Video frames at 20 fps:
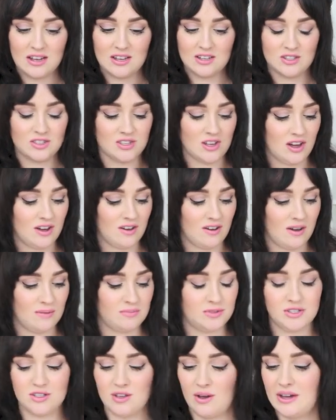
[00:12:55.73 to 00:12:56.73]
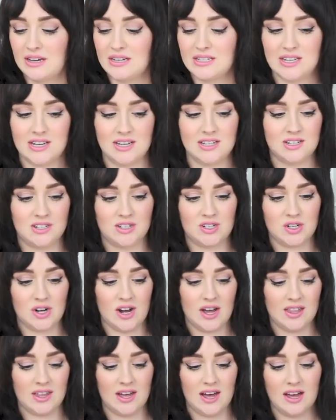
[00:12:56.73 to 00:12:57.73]
So I'm so excited to
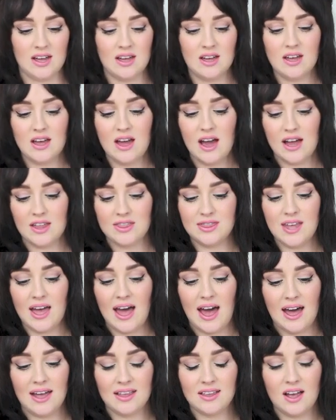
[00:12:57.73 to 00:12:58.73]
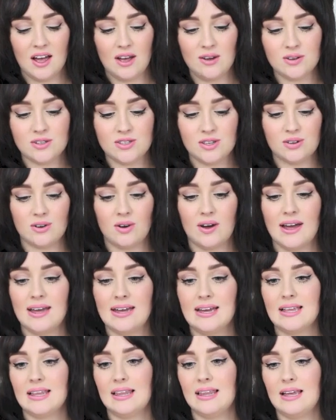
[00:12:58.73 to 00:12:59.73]
try that. And then I also got
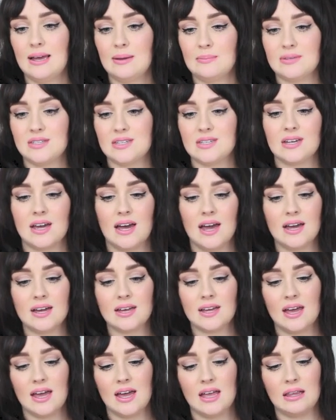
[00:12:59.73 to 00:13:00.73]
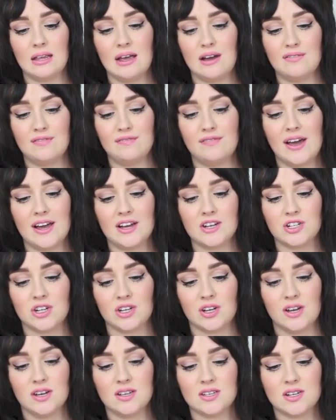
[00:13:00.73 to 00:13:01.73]
a lipstick in
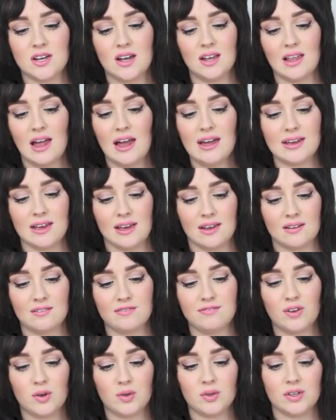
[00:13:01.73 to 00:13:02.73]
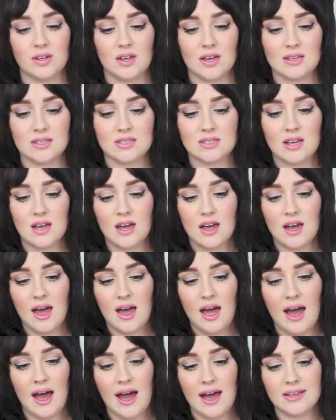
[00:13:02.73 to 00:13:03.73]
Affectionate, a liking of fondness.
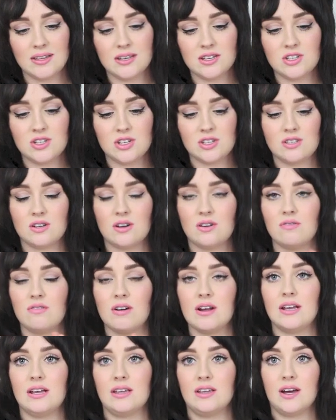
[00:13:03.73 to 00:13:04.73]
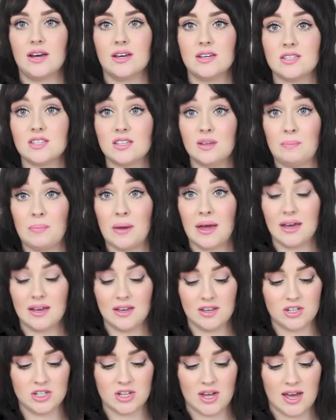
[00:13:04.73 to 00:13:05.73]
And it's just a really nice
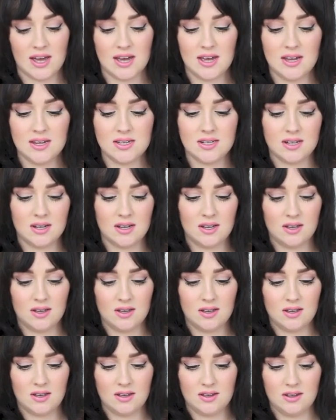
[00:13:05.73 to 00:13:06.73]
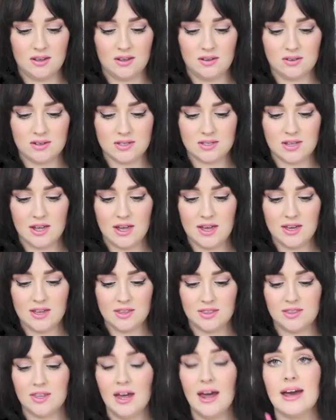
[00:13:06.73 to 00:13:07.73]
pink shade. It looks
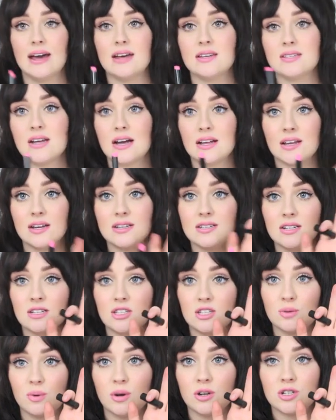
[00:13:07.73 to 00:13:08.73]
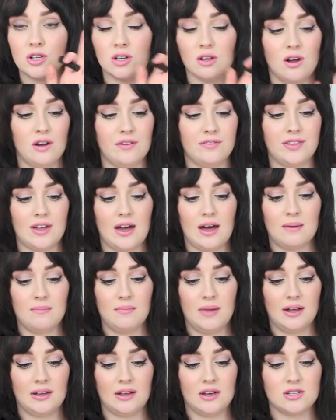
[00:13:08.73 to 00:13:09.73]
like this, and I did swatch a lot of
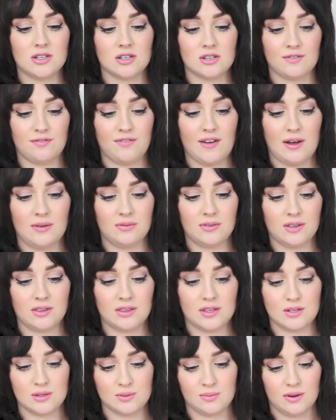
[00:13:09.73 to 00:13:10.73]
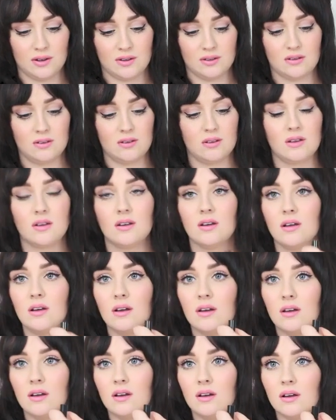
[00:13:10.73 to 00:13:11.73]
them and I just found that this one
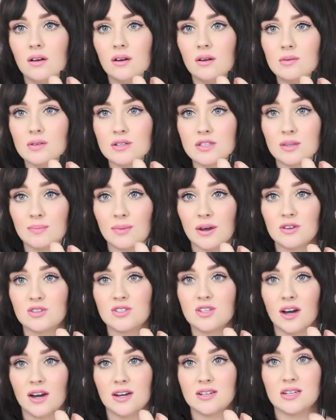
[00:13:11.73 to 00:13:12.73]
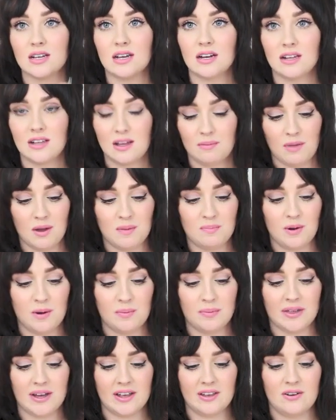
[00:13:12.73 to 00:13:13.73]
was the most ideal. I might
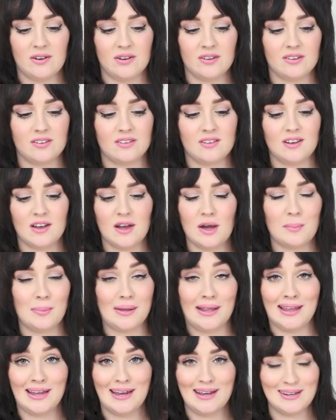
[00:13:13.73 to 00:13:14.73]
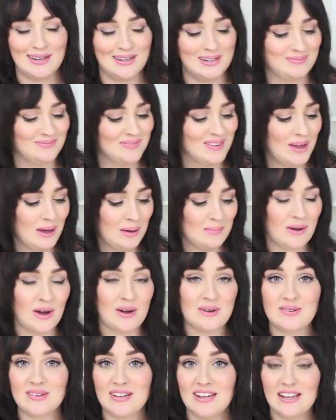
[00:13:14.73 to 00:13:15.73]
pop that on a bit later, but
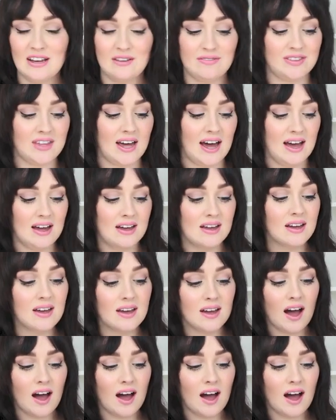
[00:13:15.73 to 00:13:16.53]
I really love that.